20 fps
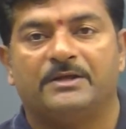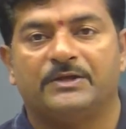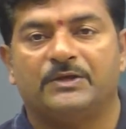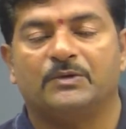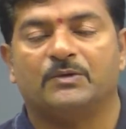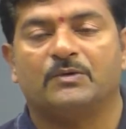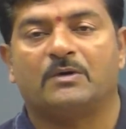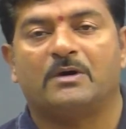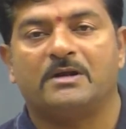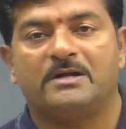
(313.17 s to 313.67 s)

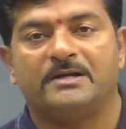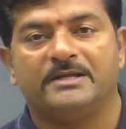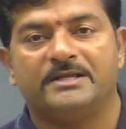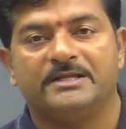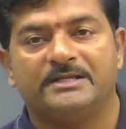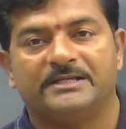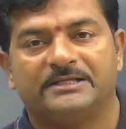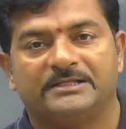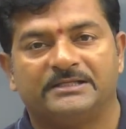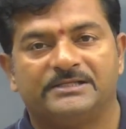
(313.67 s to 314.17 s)
You know already
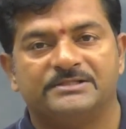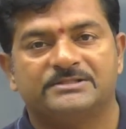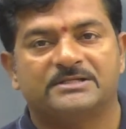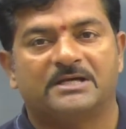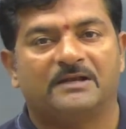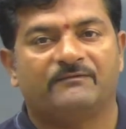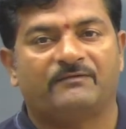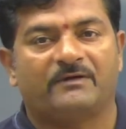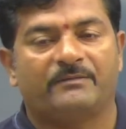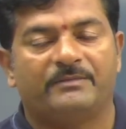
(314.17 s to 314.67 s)
in English
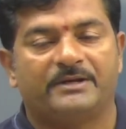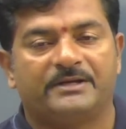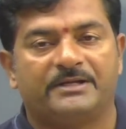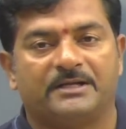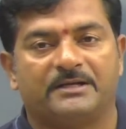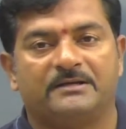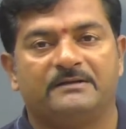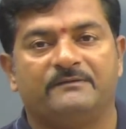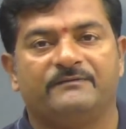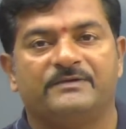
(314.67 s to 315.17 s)
alphabet
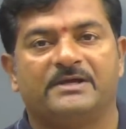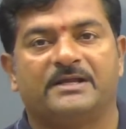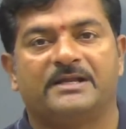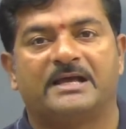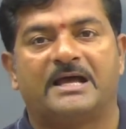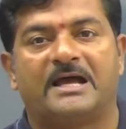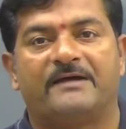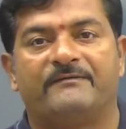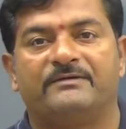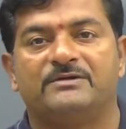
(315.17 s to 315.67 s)
we are
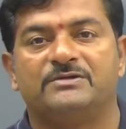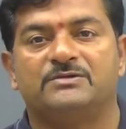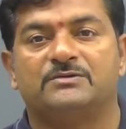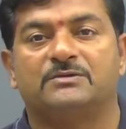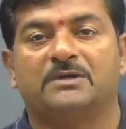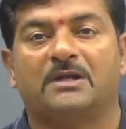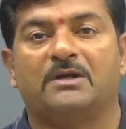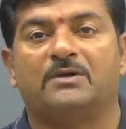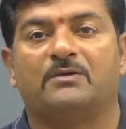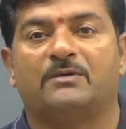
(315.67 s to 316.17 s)
having
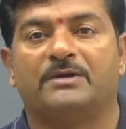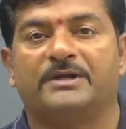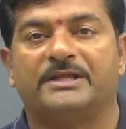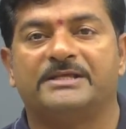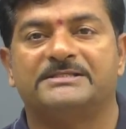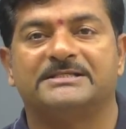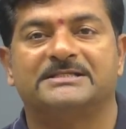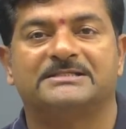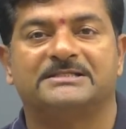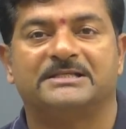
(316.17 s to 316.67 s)
total
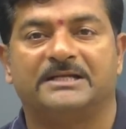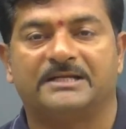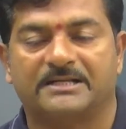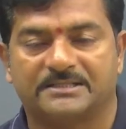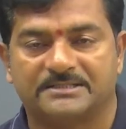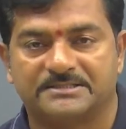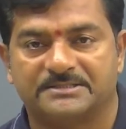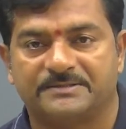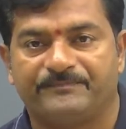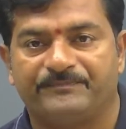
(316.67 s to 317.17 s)
26
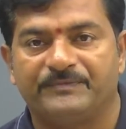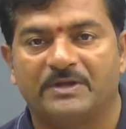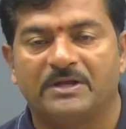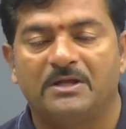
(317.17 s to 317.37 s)
letters.